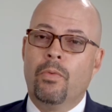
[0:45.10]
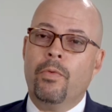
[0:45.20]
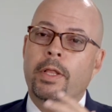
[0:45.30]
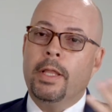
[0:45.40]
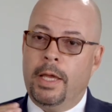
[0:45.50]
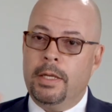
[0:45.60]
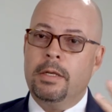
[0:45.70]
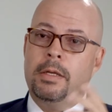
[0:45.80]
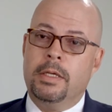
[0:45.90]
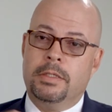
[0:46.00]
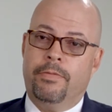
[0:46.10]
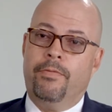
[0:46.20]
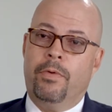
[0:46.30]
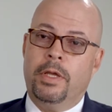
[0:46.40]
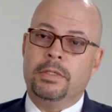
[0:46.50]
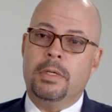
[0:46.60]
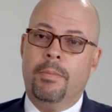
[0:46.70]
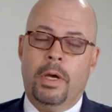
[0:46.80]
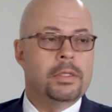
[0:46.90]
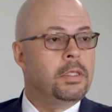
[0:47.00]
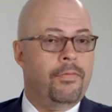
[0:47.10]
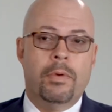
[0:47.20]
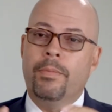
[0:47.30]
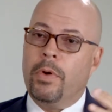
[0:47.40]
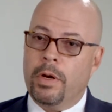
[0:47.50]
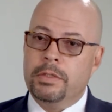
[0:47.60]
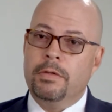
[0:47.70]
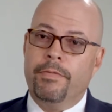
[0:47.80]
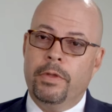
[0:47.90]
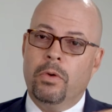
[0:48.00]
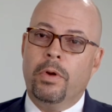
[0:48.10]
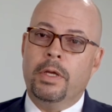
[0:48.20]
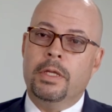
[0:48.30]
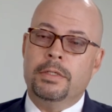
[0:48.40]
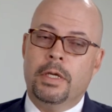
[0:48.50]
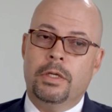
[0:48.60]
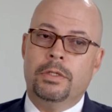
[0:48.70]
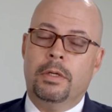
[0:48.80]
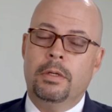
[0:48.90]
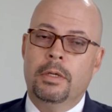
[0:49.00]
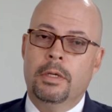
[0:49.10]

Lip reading: relatedness of risk amongst different parts of the organization.